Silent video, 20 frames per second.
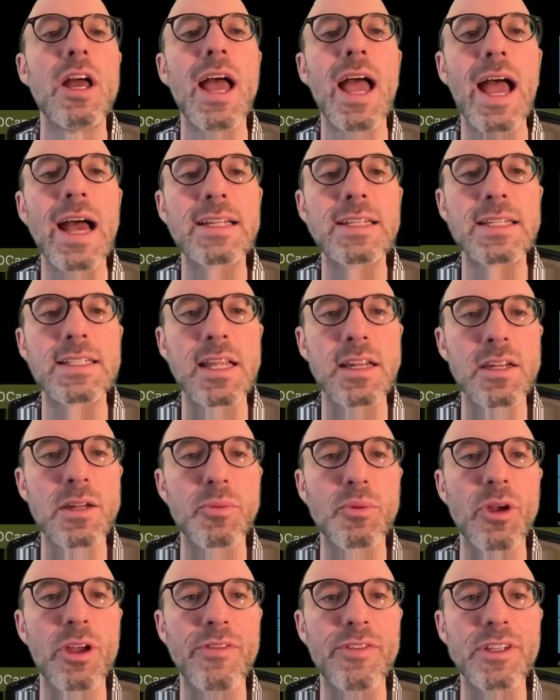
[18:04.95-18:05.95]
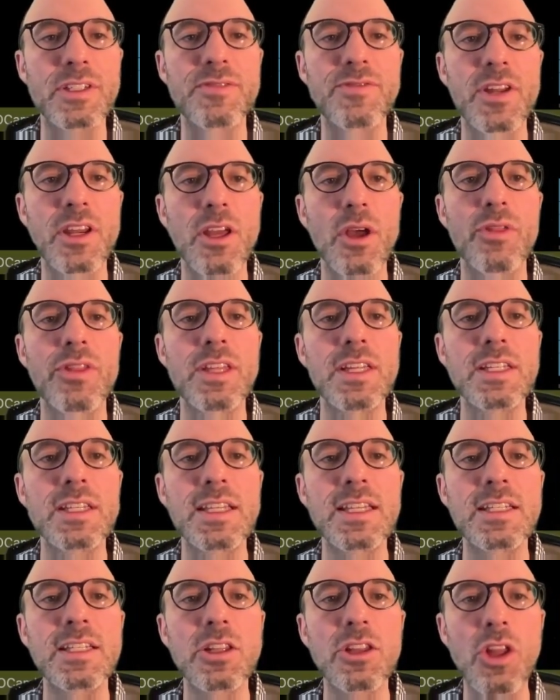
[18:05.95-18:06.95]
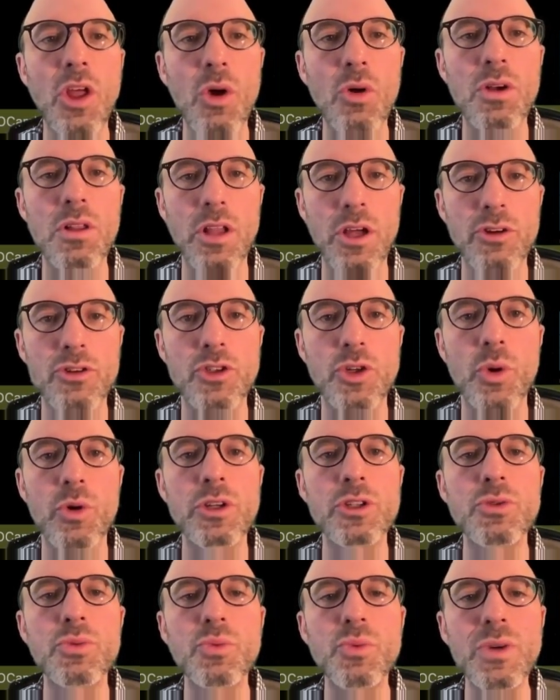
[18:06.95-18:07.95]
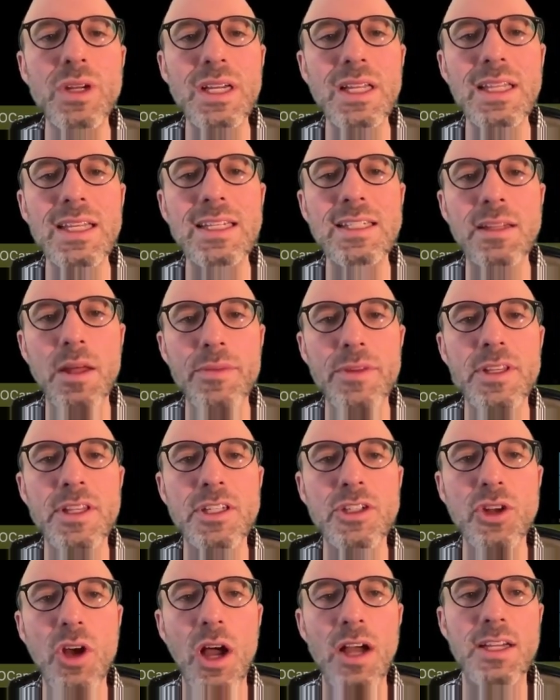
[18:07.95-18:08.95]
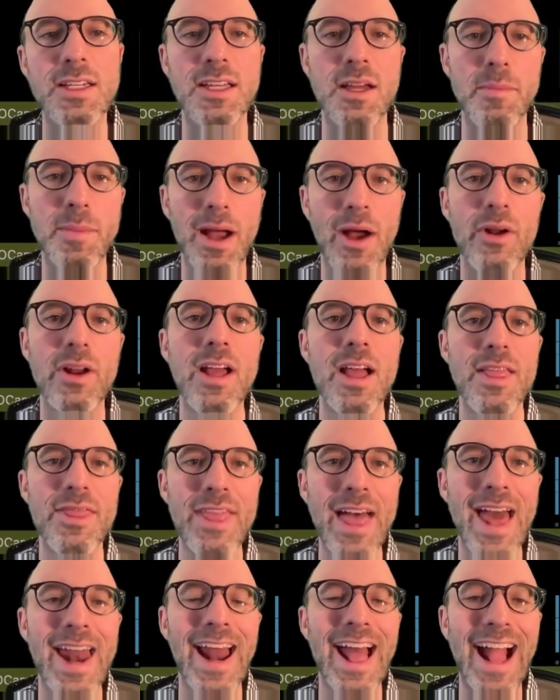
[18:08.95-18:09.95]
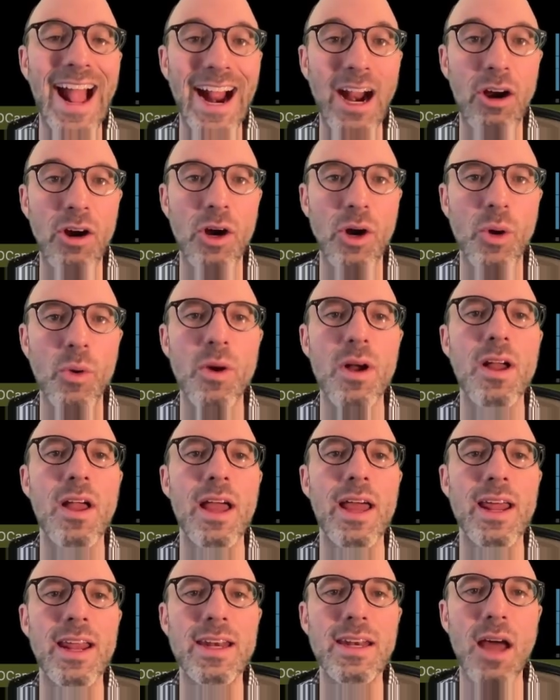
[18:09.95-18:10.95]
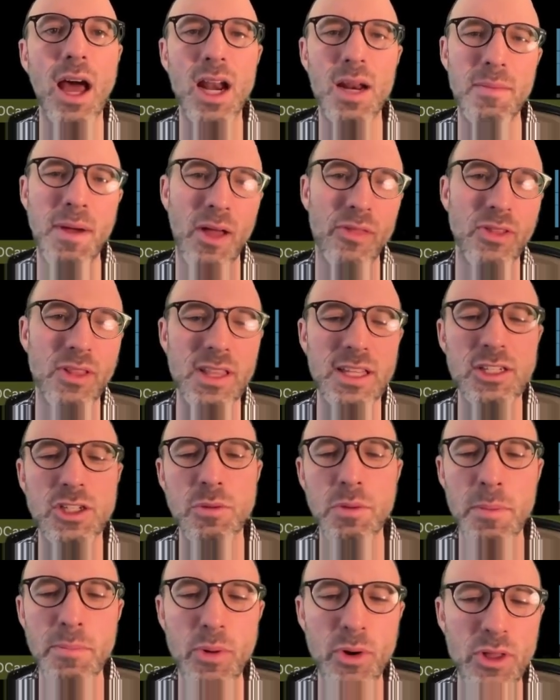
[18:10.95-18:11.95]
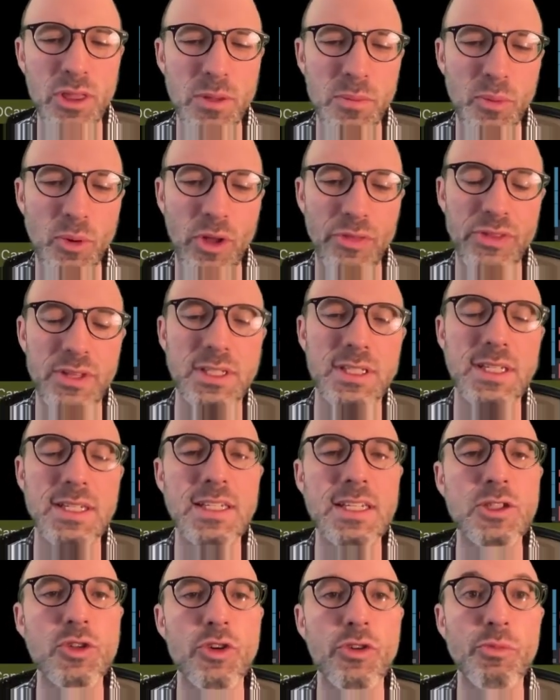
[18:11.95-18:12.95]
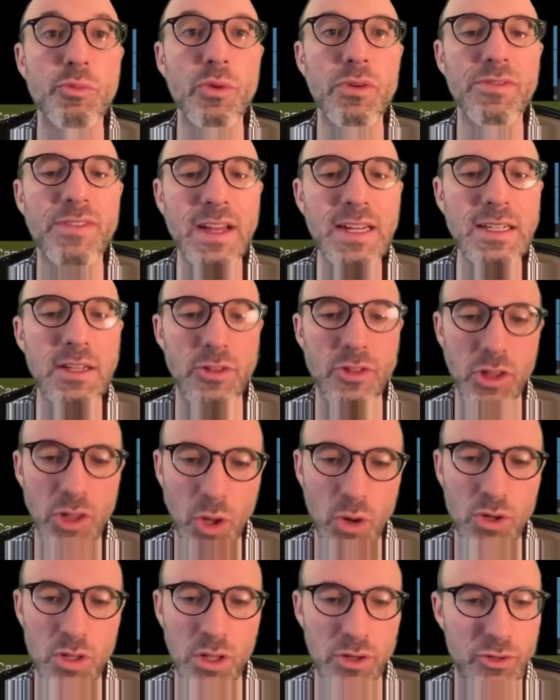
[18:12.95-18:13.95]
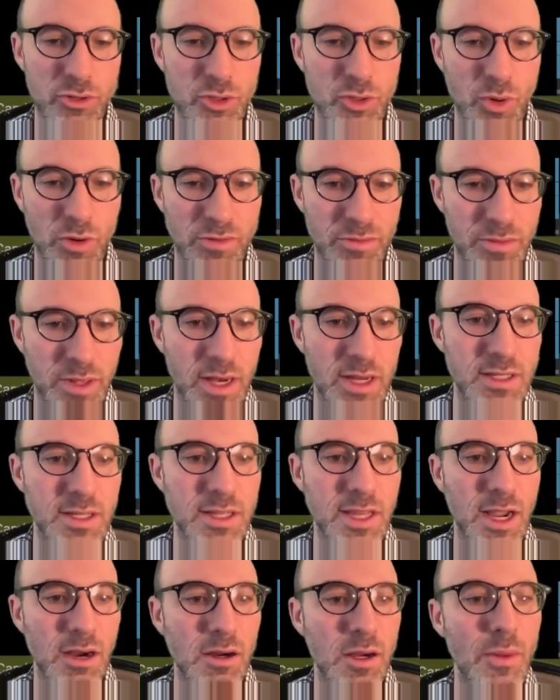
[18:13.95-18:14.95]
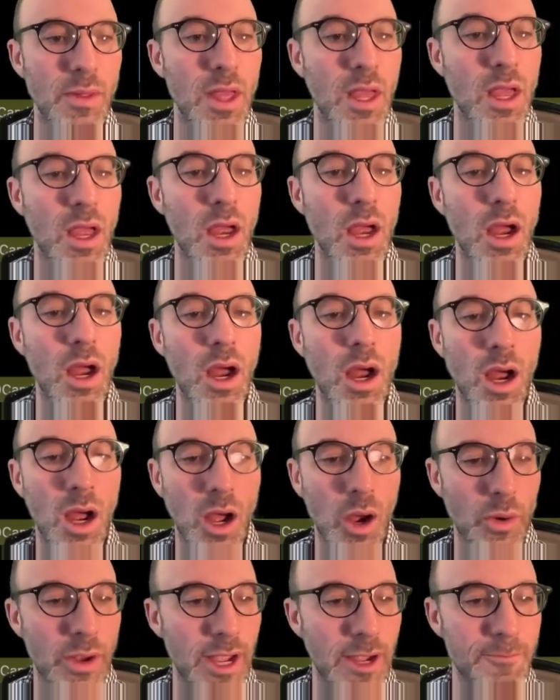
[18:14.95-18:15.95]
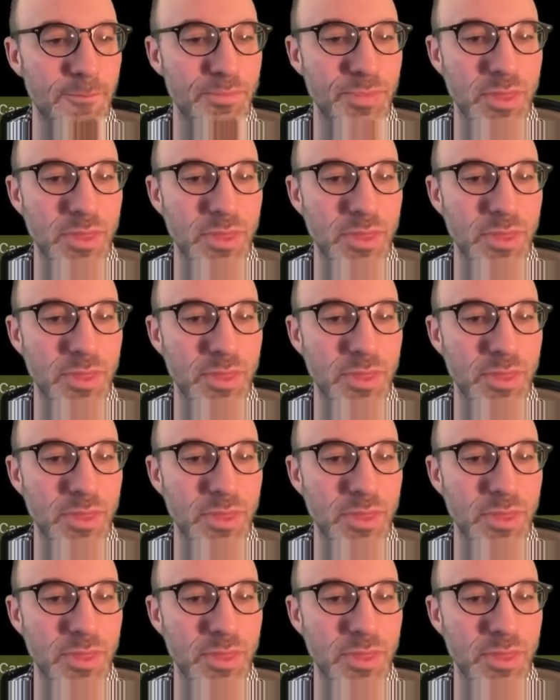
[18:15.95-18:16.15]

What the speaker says: As I said in a previous video, this local underscore is really something that's talking about that arrow and not about the list. So by putting the parentheses, it sort of prevented the local underscore from getting to the arrow. Okay.